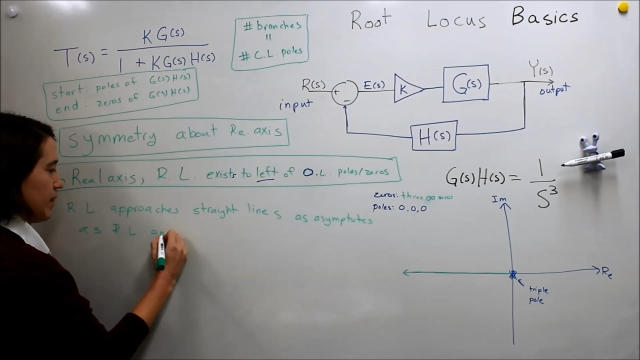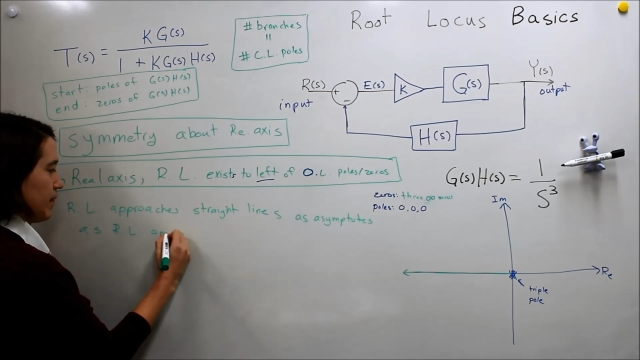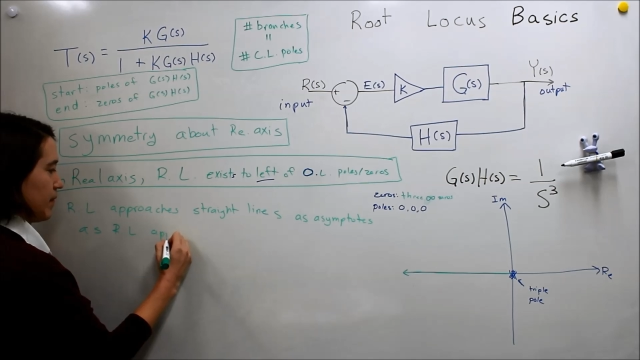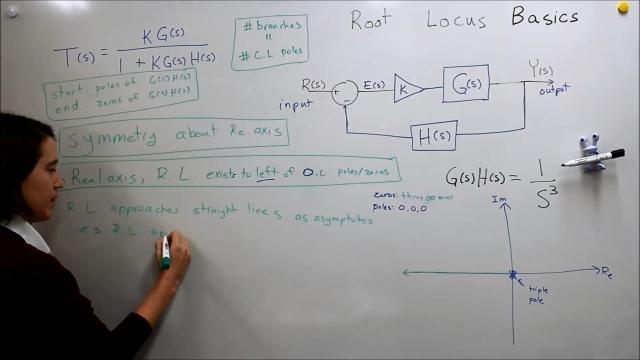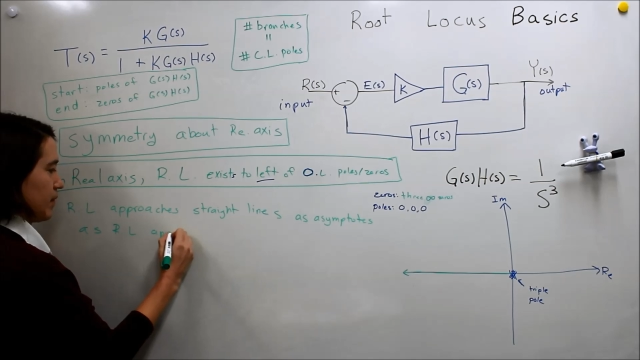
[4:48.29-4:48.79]

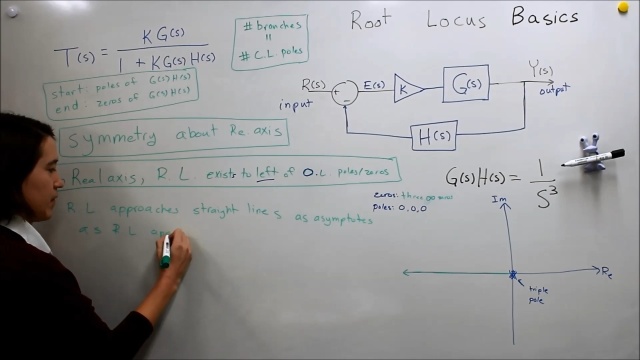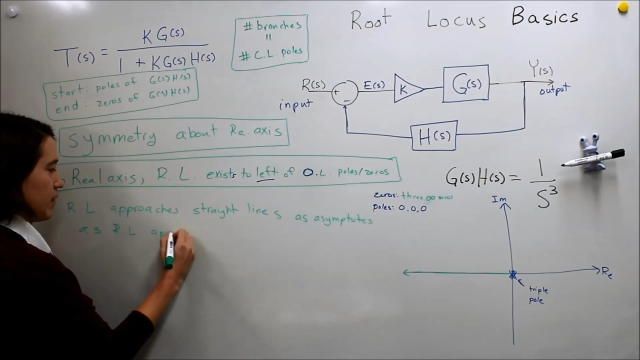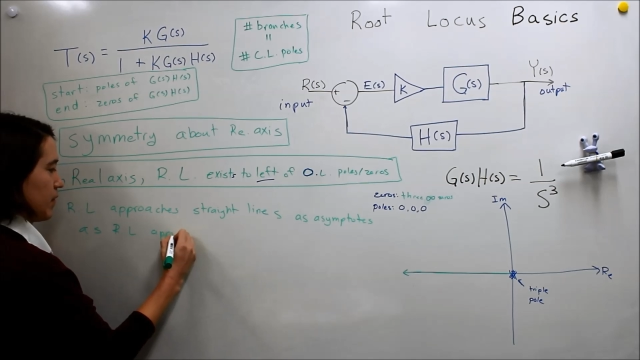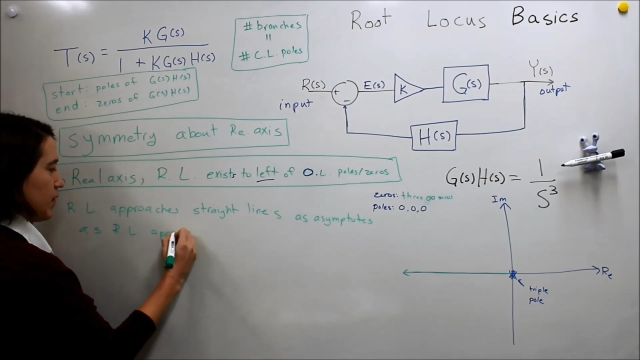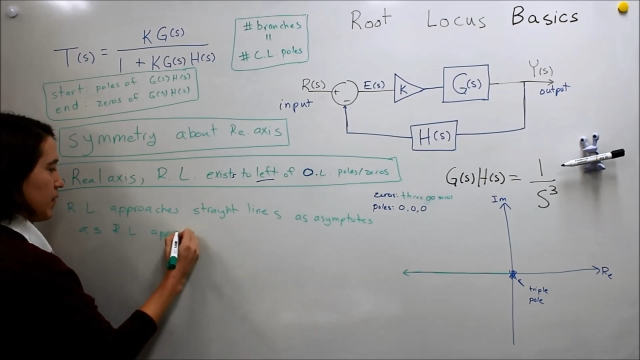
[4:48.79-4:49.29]

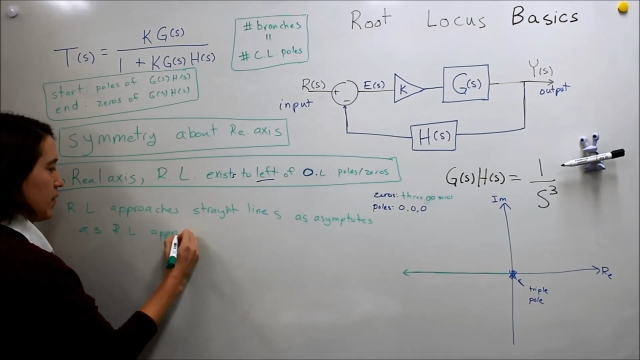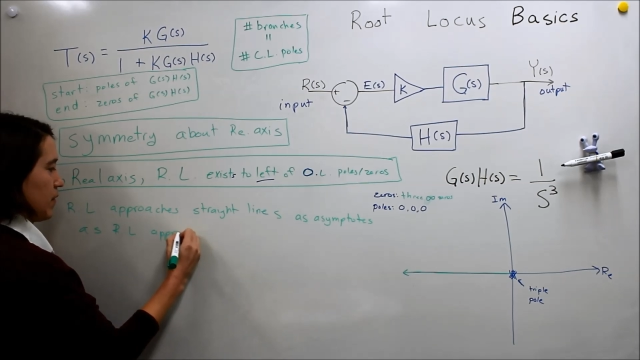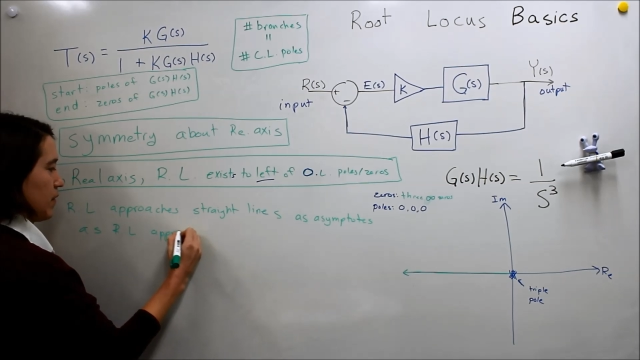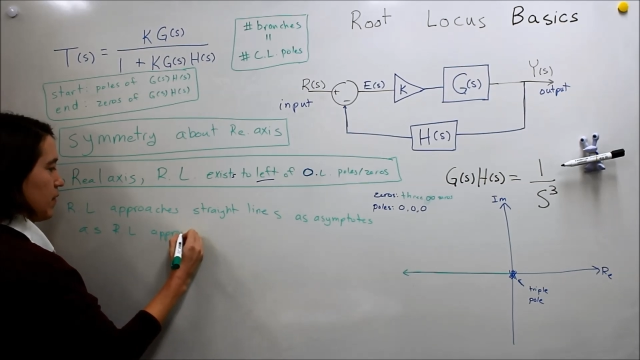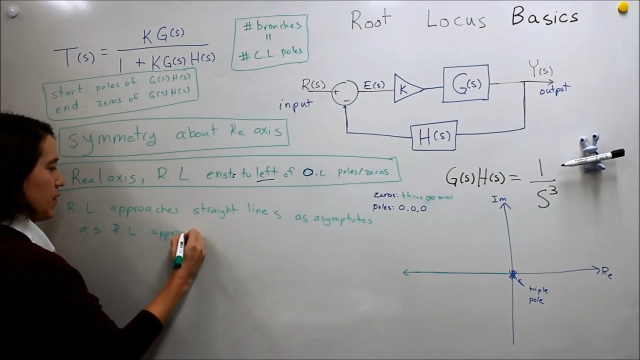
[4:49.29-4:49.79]

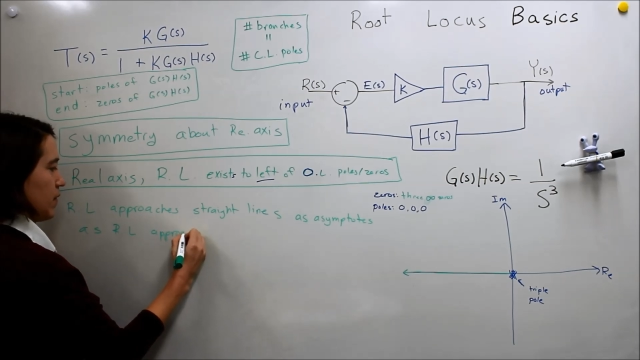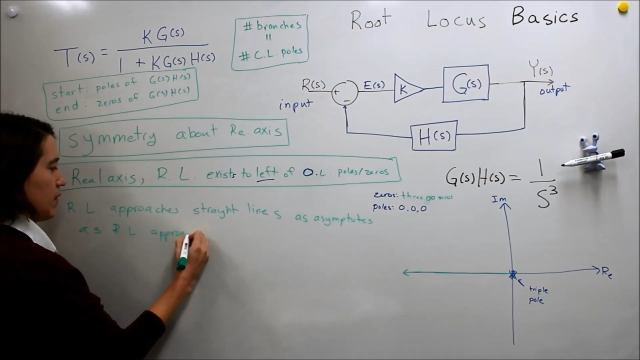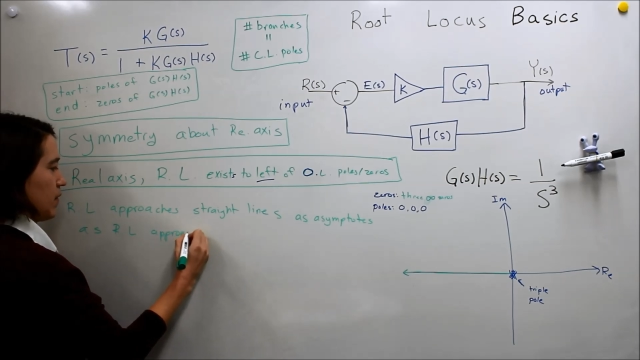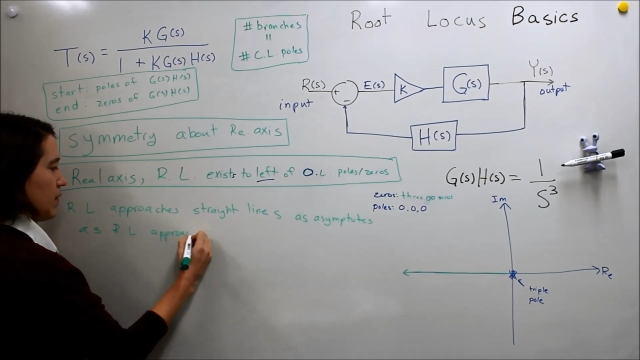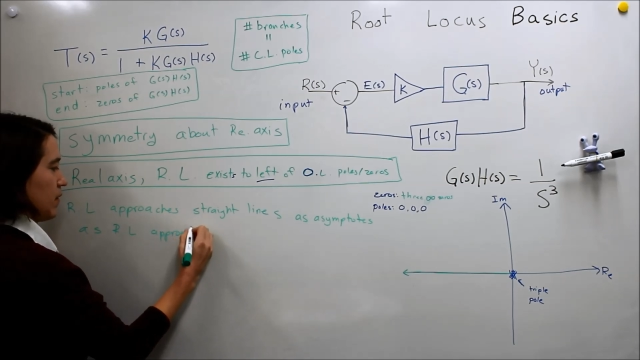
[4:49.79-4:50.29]

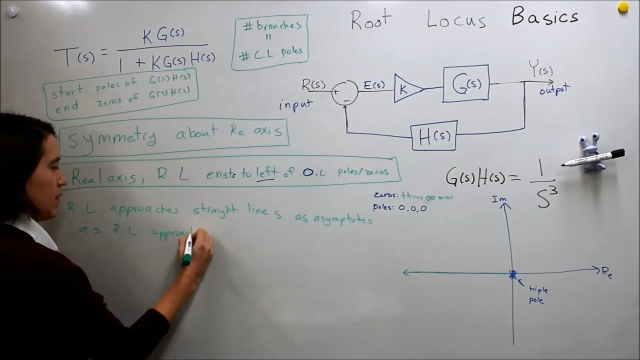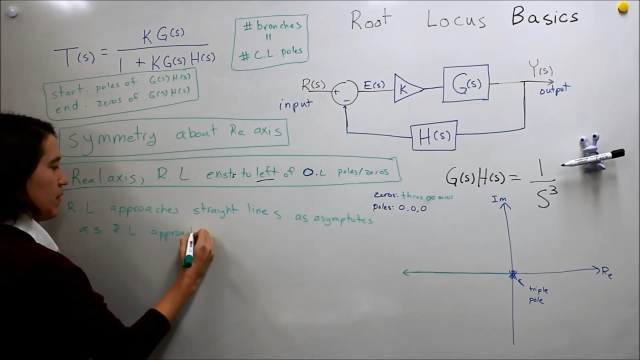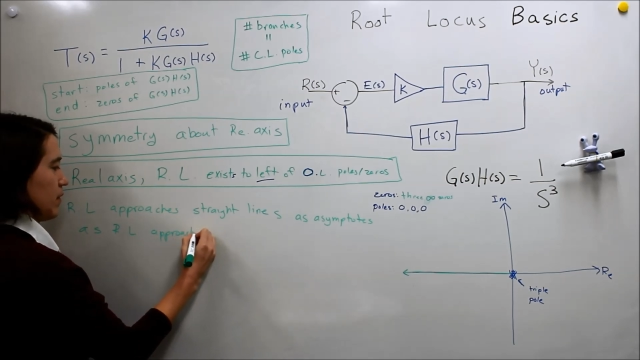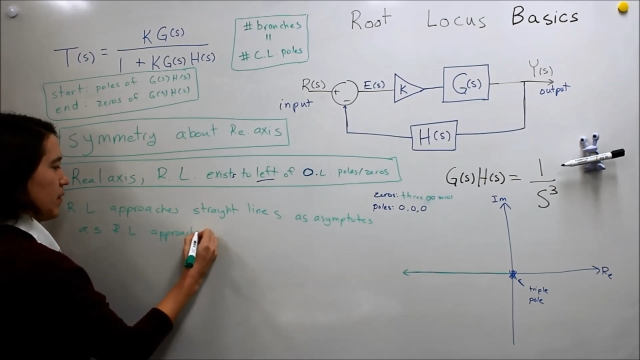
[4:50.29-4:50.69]
No one is speaking in this clip.